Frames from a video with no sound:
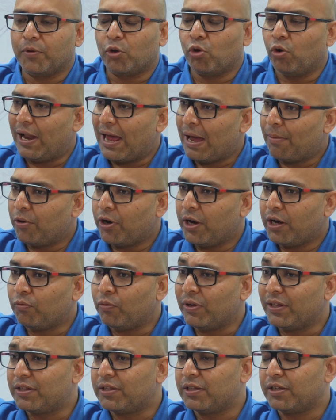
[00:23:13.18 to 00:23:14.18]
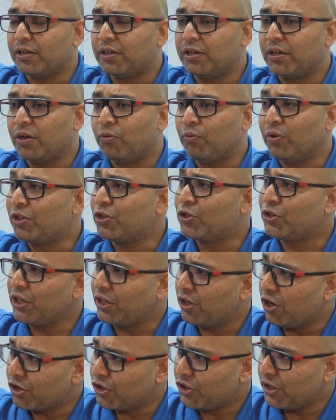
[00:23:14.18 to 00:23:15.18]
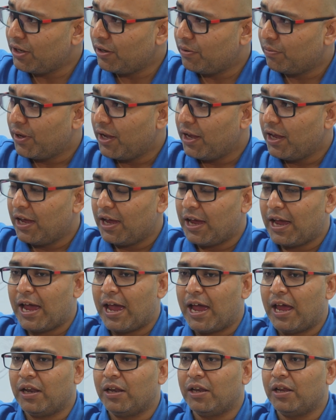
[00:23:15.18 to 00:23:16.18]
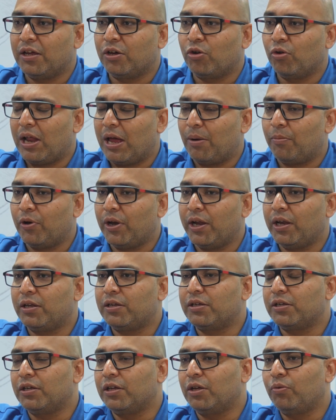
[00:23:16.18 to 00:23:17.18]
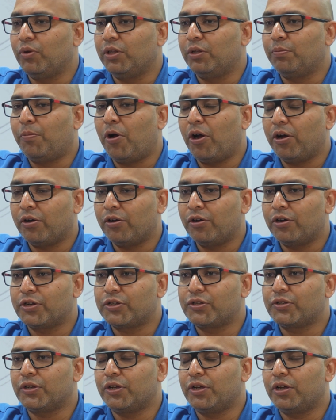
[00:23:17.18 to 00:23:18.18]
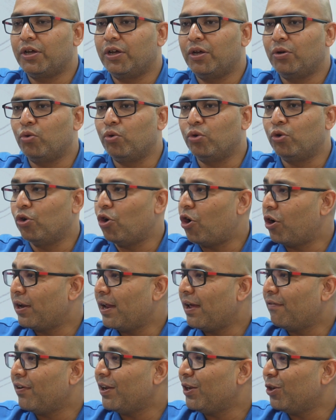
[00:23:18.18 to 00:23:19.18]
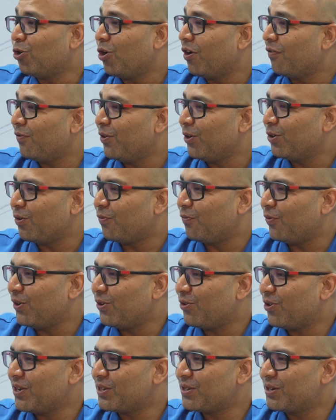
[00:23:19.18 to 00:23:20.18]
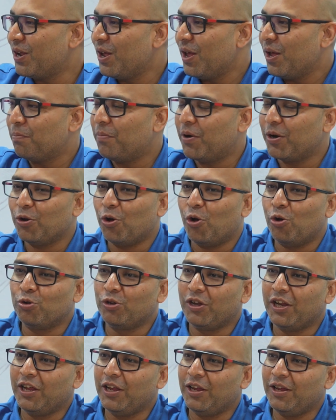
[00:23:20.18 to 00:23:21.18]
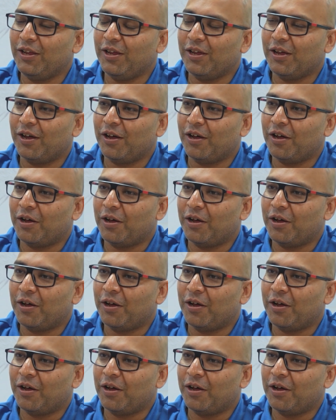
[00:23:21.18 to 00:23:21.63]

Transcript: collaborate with synergy and collaborate with partners who do not have any conflict of interest, but only